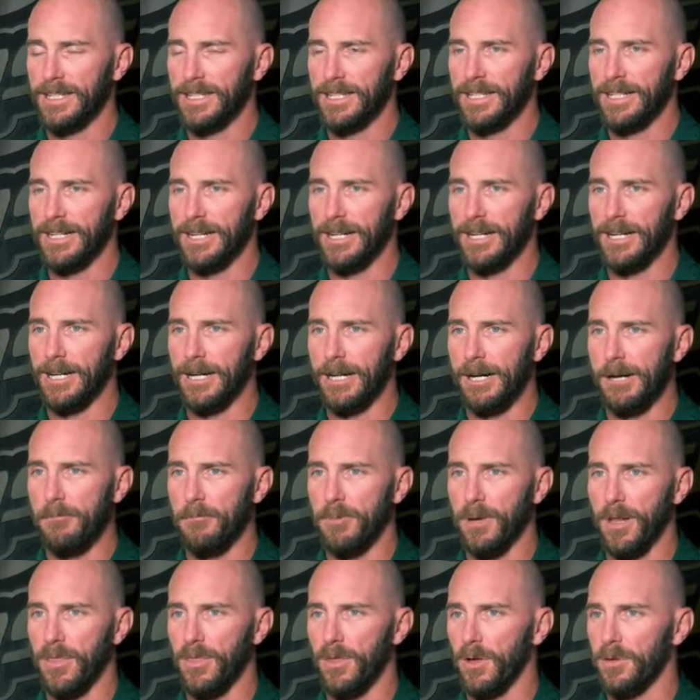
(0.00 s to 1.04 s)

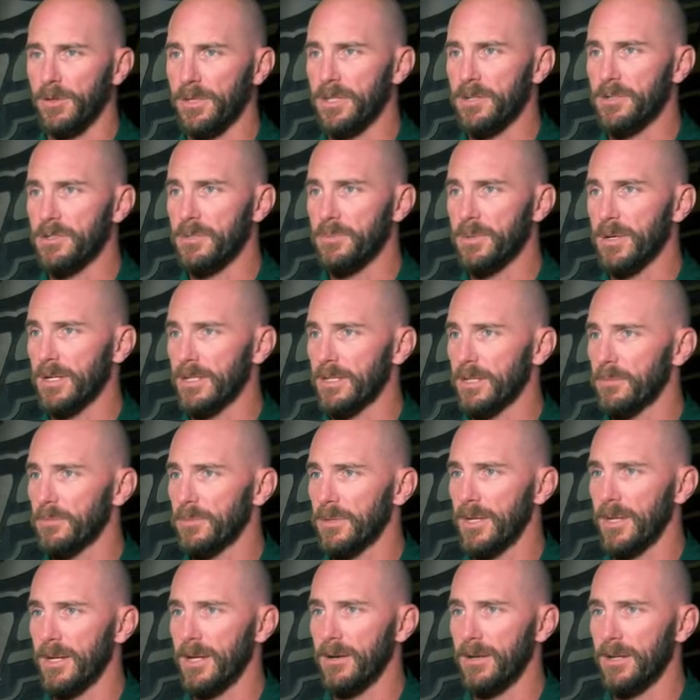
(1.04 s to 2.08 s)
But I thought the energy picked up
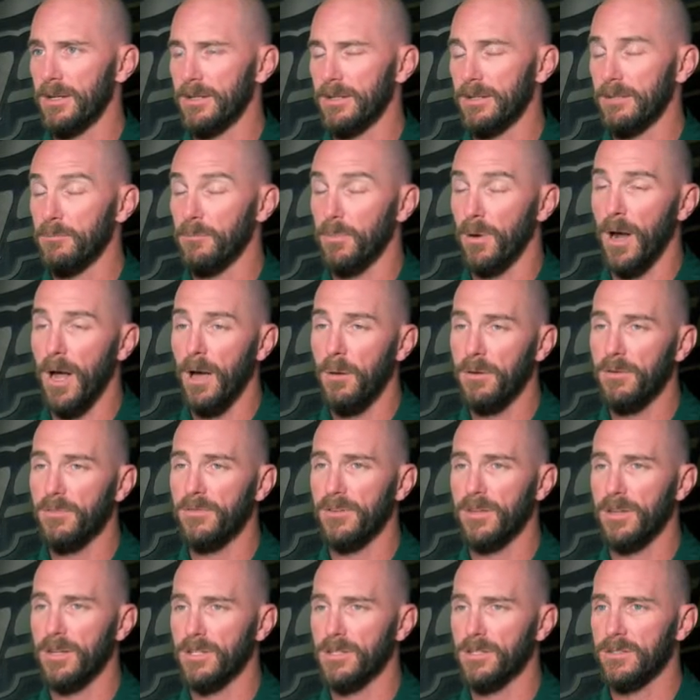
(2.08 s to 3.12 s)
there and probably
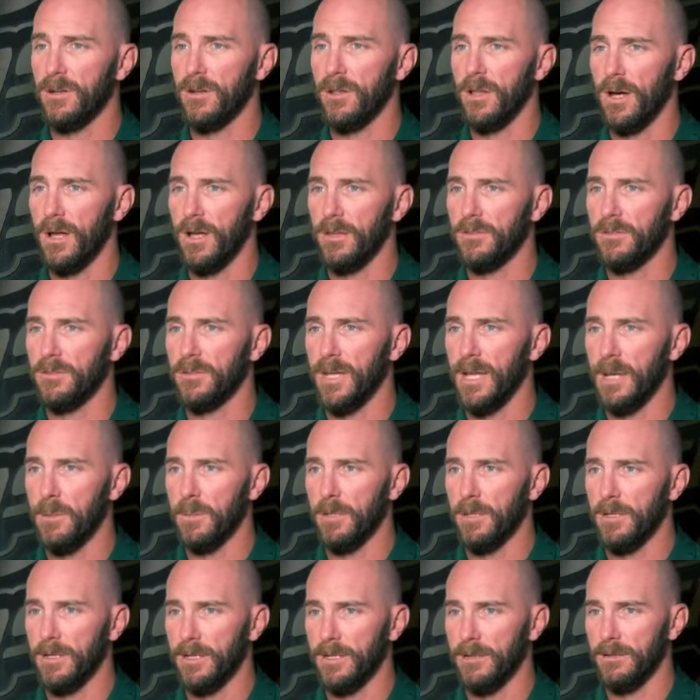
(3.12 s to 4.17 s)
finished, in all honesty,
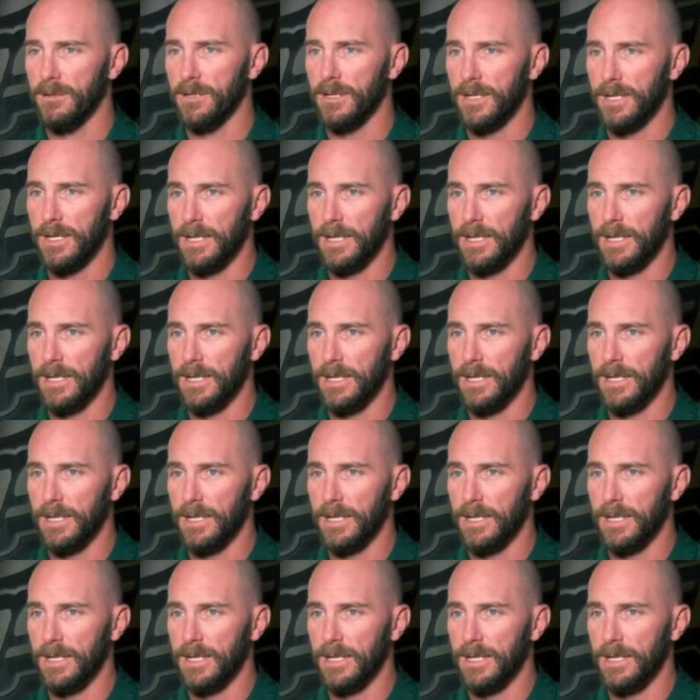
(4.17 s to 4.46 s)
Damon, and